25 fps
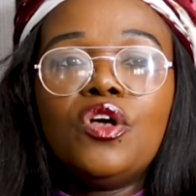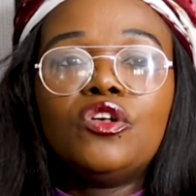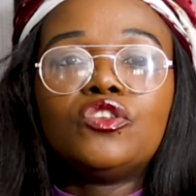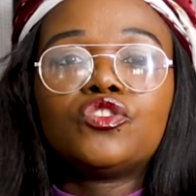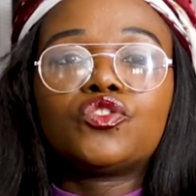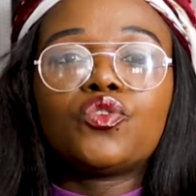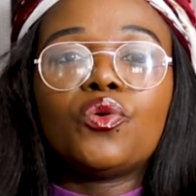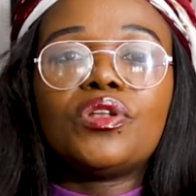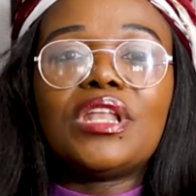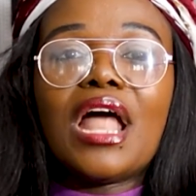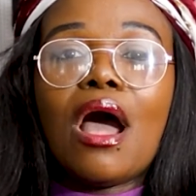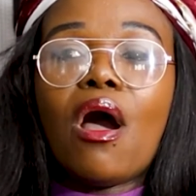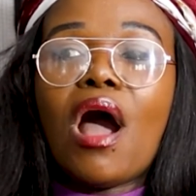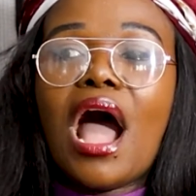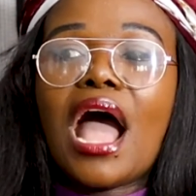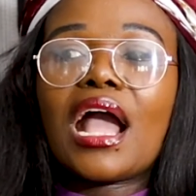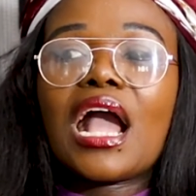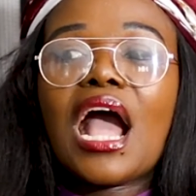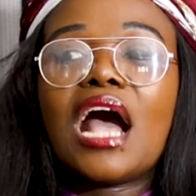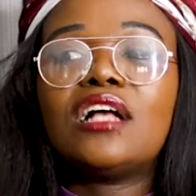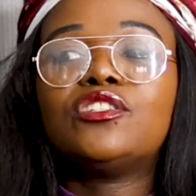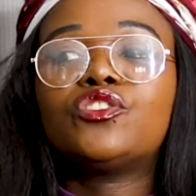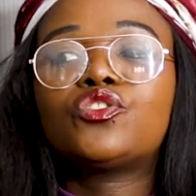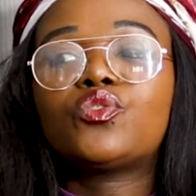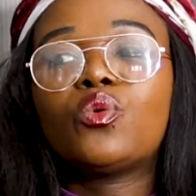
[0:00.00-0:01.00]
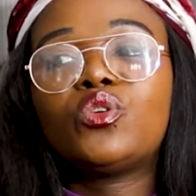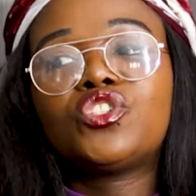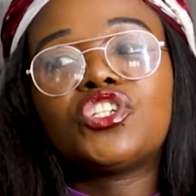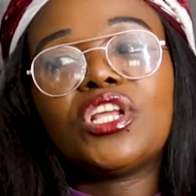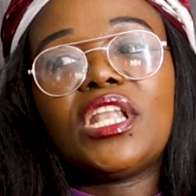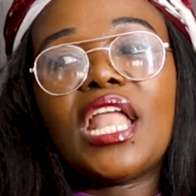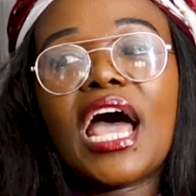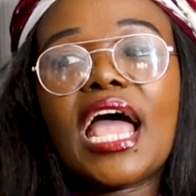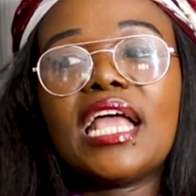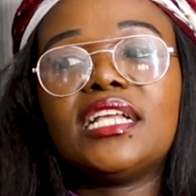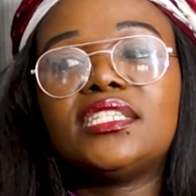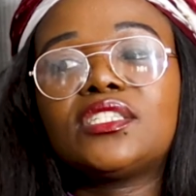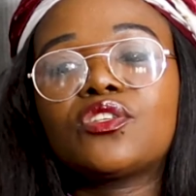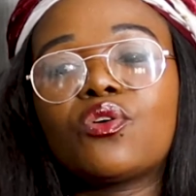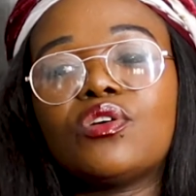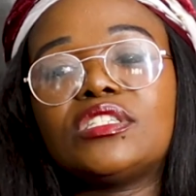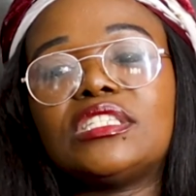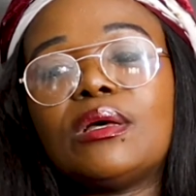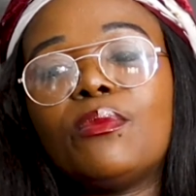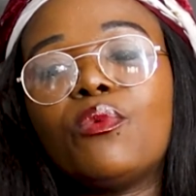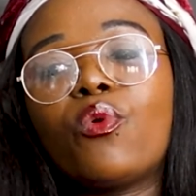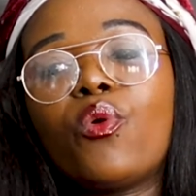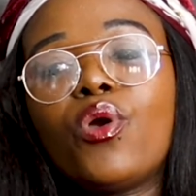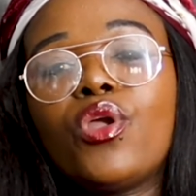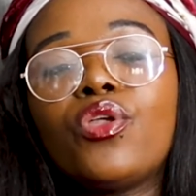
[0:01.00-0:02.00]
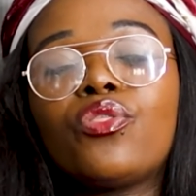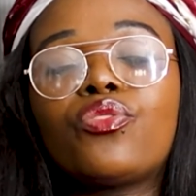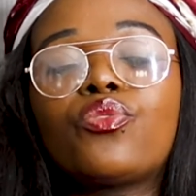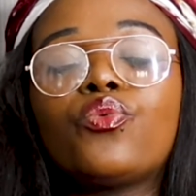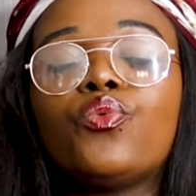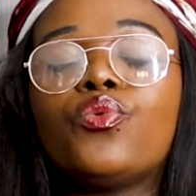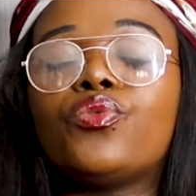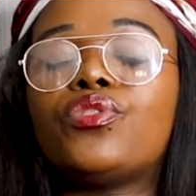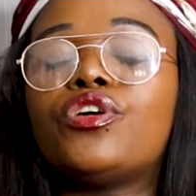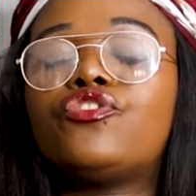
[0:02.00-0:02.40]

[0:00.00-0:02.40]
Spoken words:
So now I can't socialize because I'm going through